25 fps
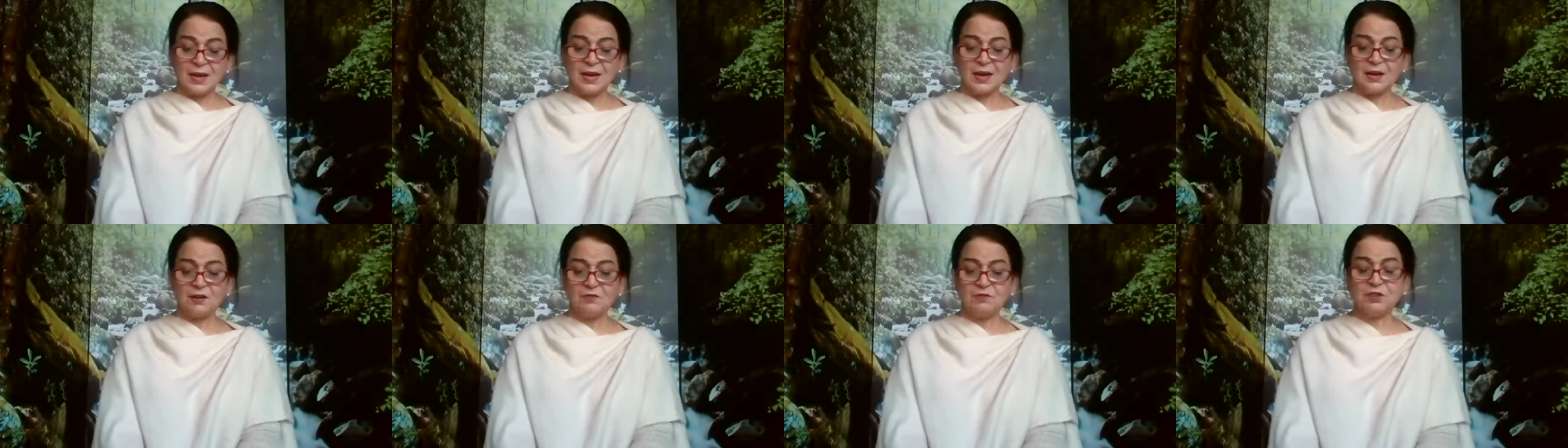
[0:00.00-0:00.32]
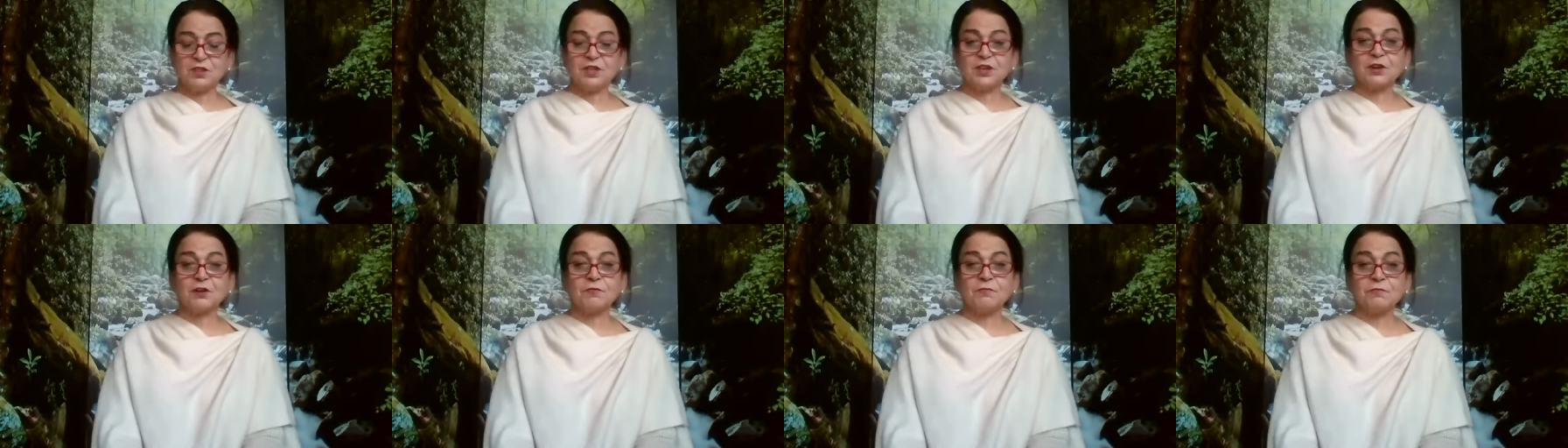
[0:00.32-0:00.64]
And
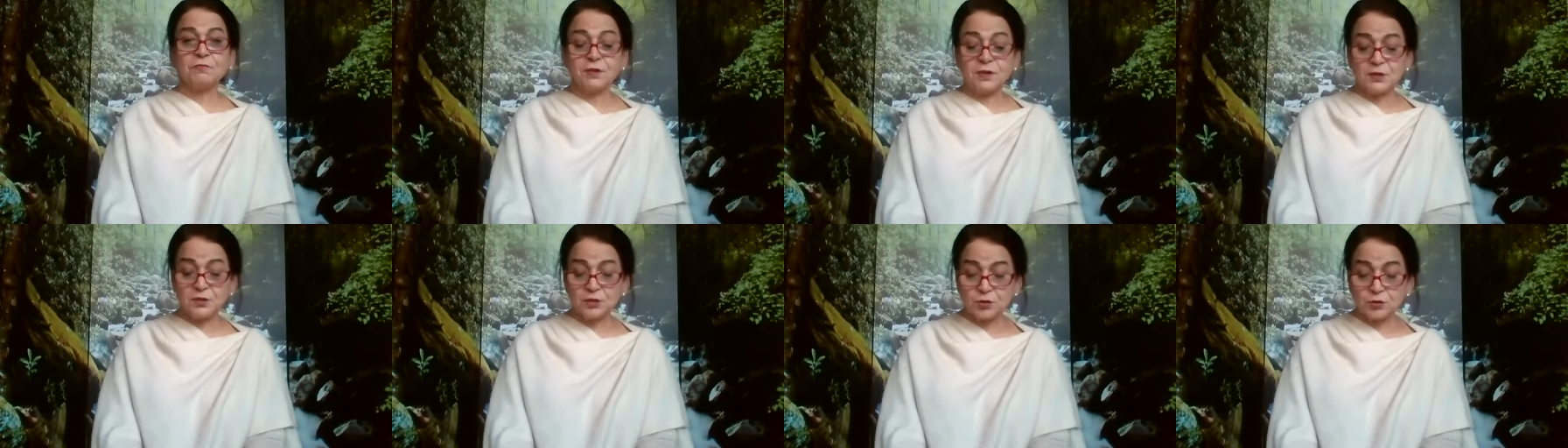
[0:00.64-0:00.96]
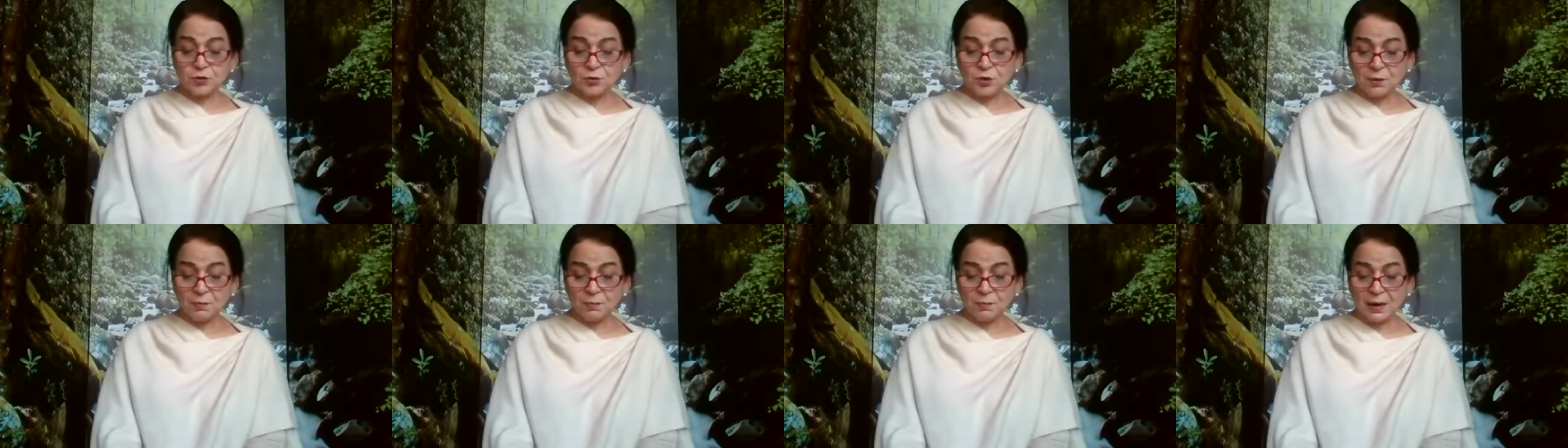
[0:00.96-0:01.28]
with reference
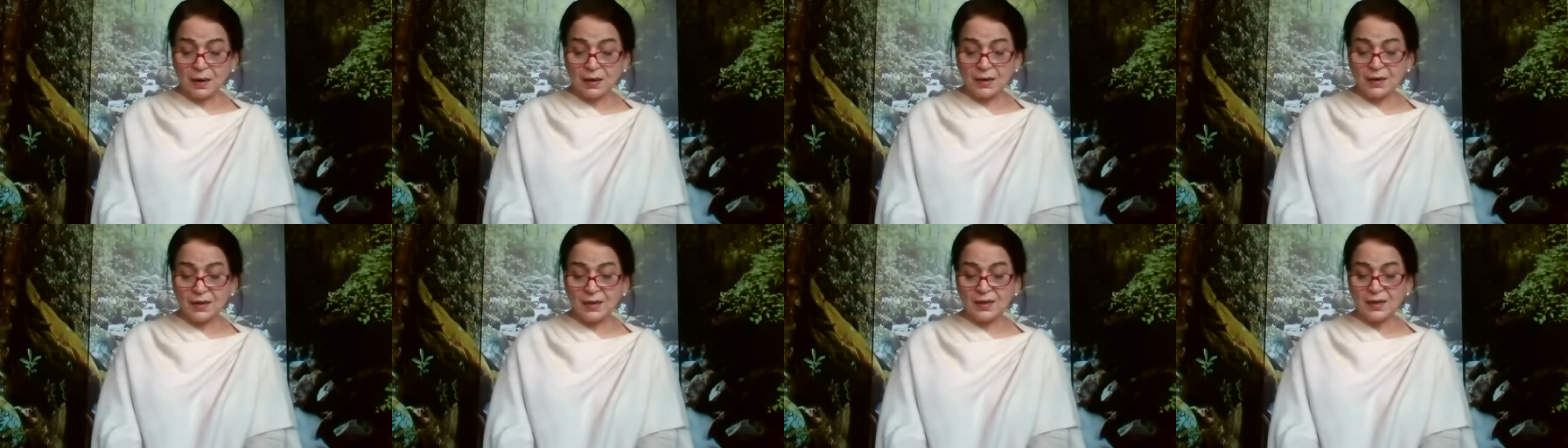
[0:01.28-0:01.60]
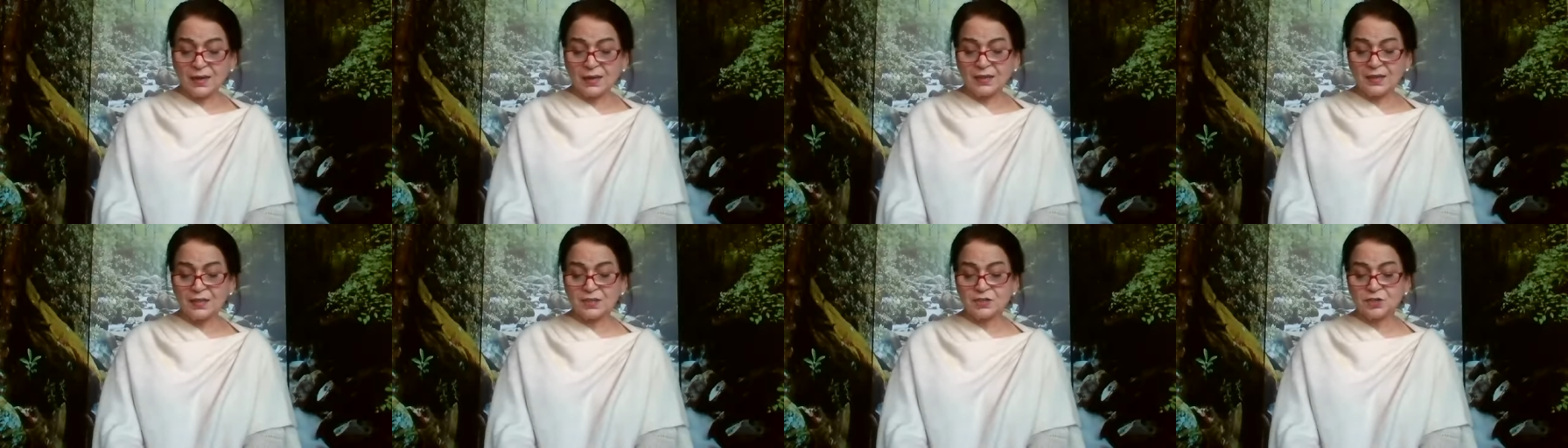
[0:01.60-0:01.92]
to the
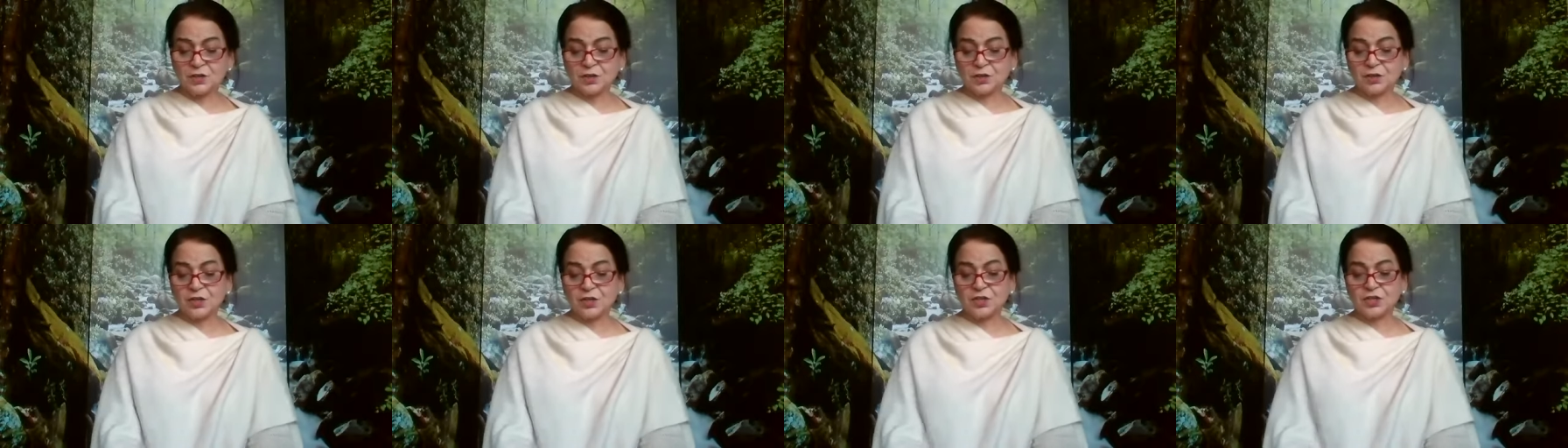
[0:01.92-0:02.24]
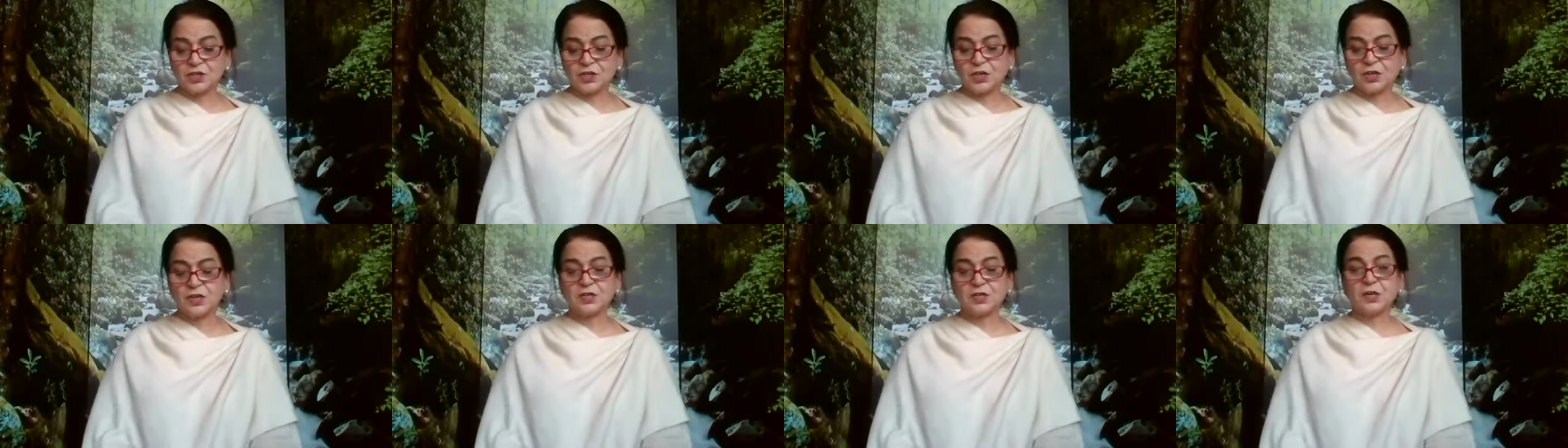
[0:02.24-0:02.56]
body, this
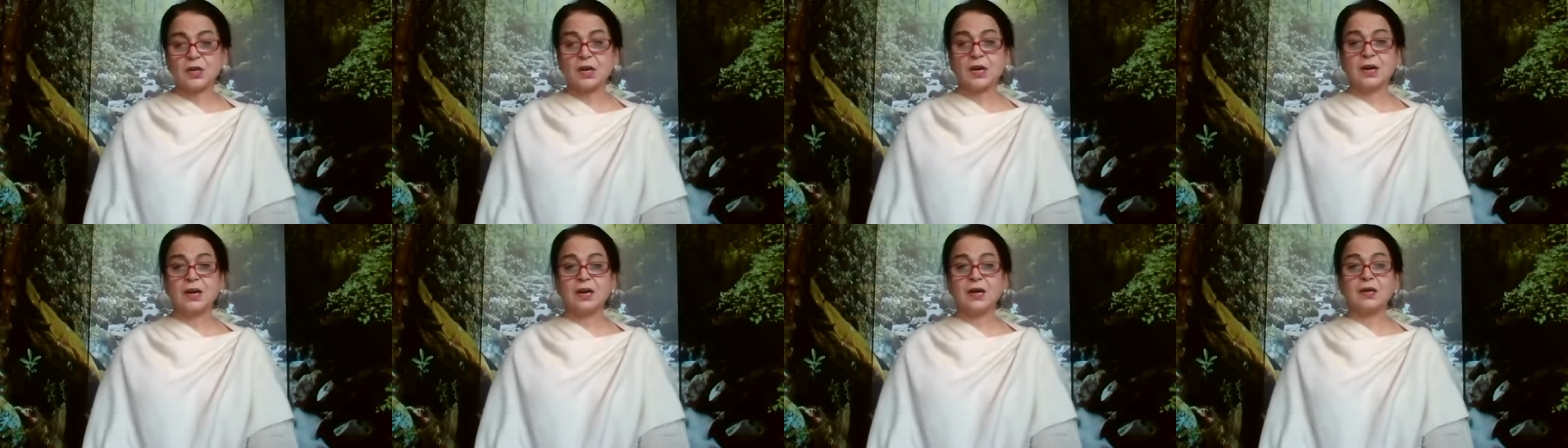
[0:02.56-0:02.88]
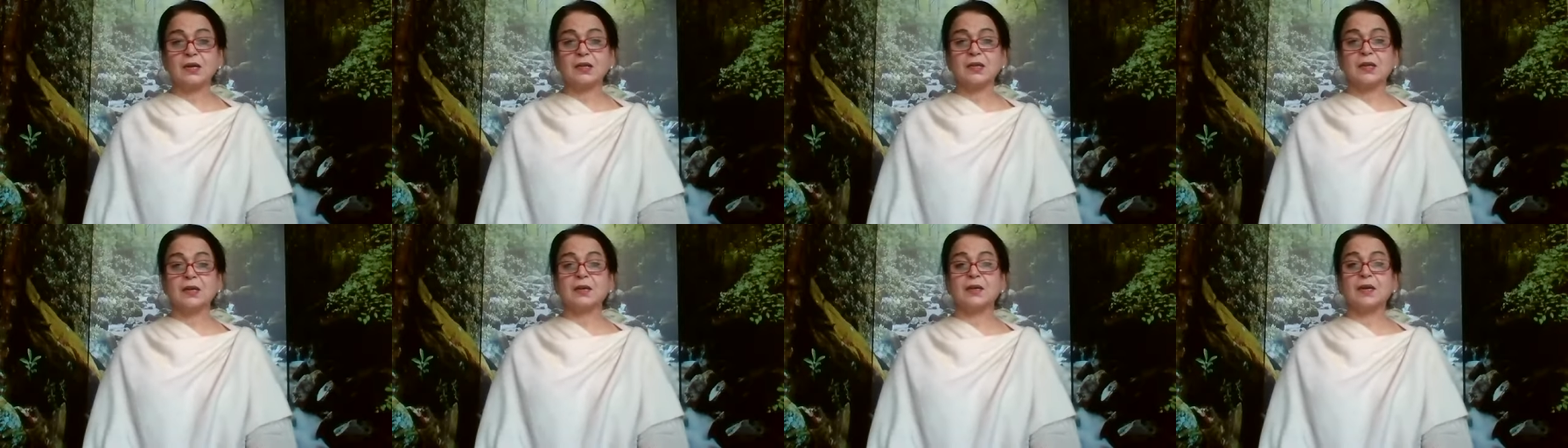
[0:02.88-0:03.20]
condition is
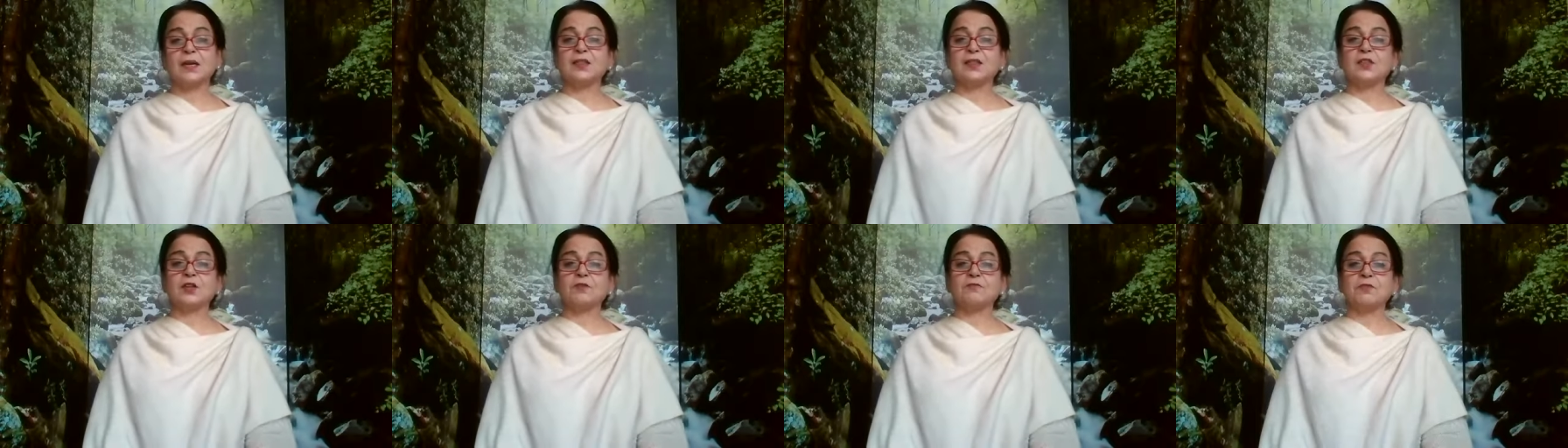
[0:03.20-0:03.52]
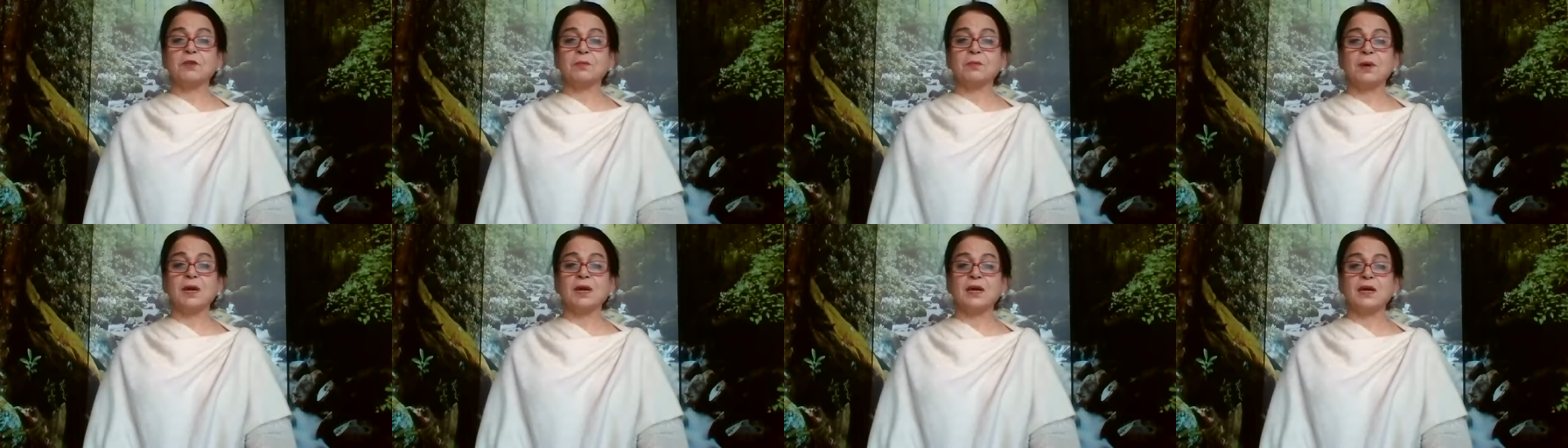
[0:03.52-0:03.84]
called the death of
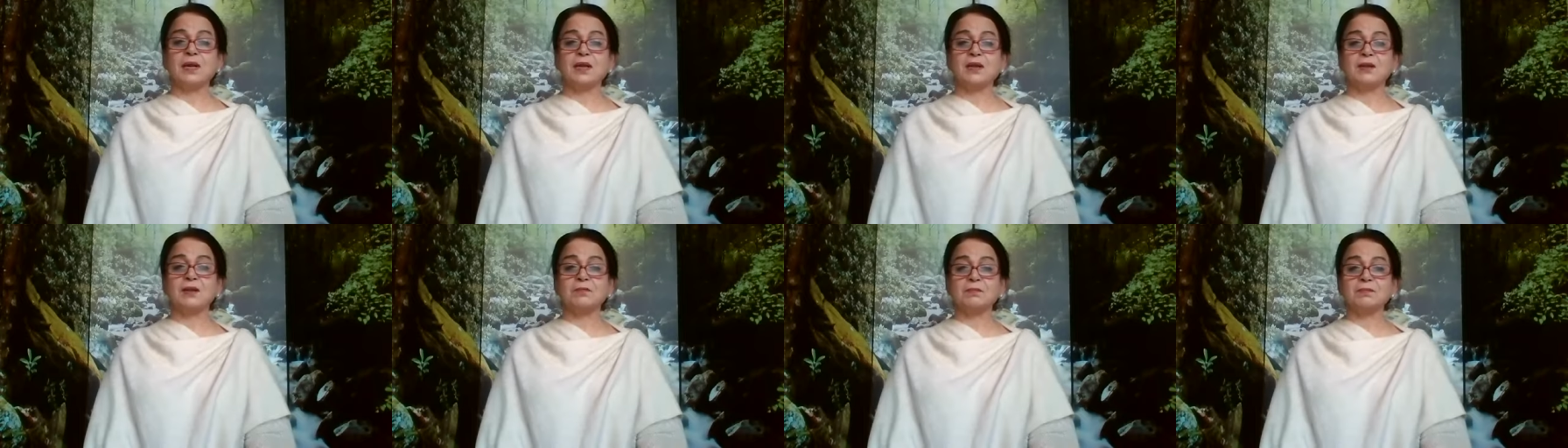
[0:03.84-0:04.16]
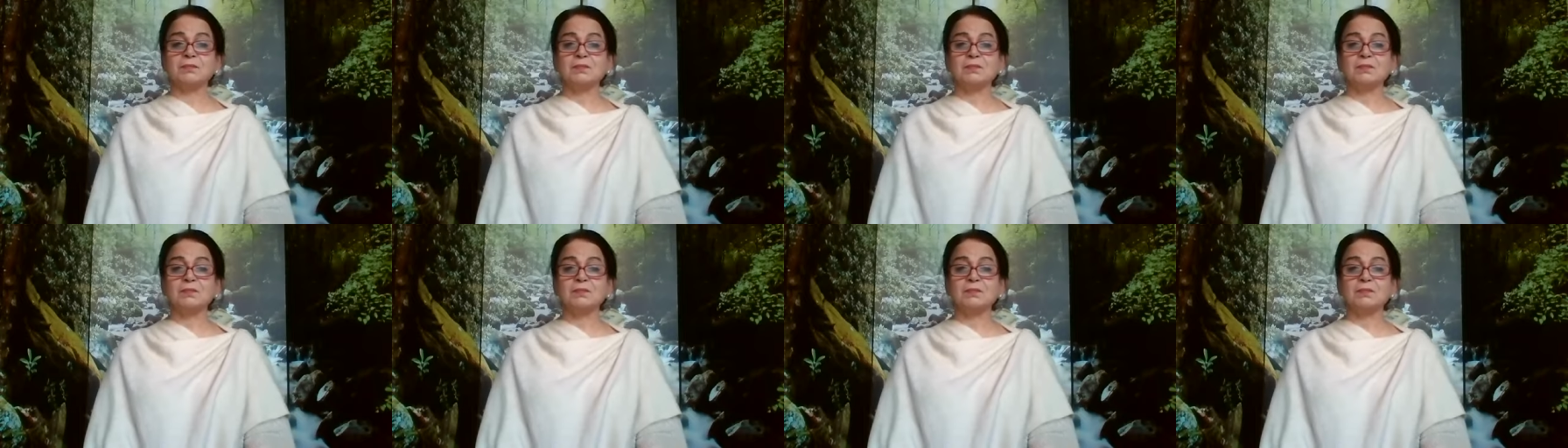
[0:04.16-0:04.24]
the body.